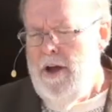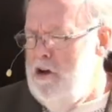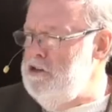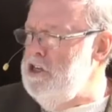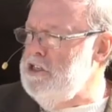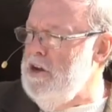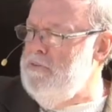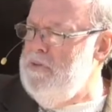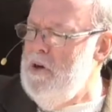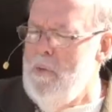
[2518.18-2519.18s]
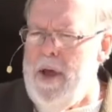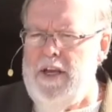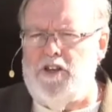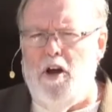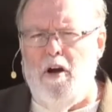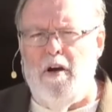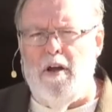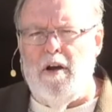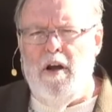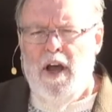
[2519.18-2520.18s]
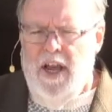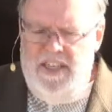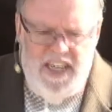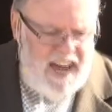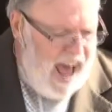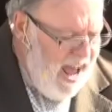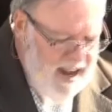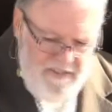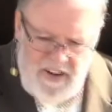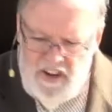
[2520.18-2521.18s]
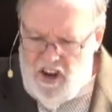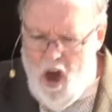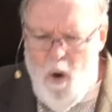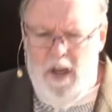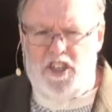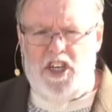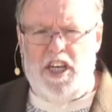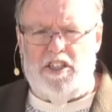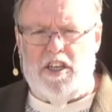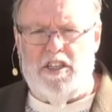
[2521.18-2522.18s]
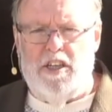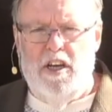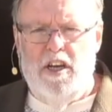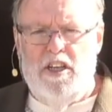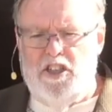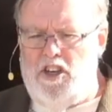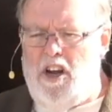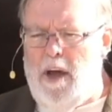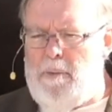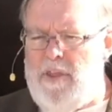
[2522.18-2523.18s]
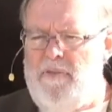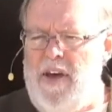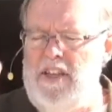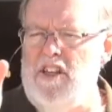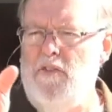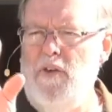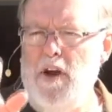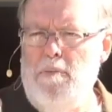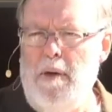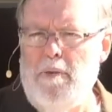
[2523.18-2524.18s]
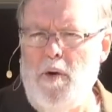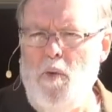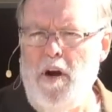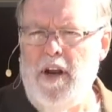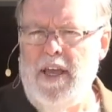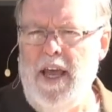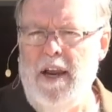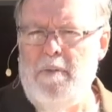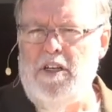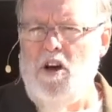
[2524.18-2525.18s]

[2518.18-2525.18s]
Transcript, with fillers: just a few weeks earlier denied even knowing Jesus, stood up in the face of the very people that wanted to kill him and told